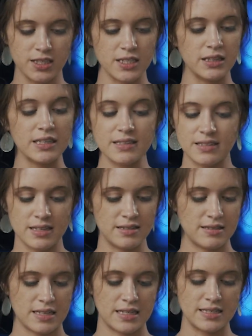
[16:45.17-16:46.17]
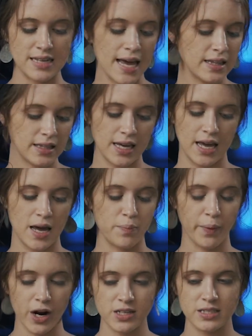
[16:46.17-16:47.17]
listens intently and
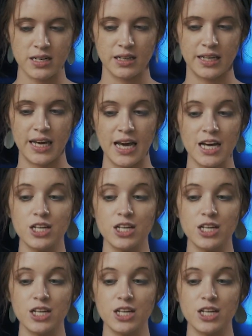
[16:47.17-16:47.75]
personally,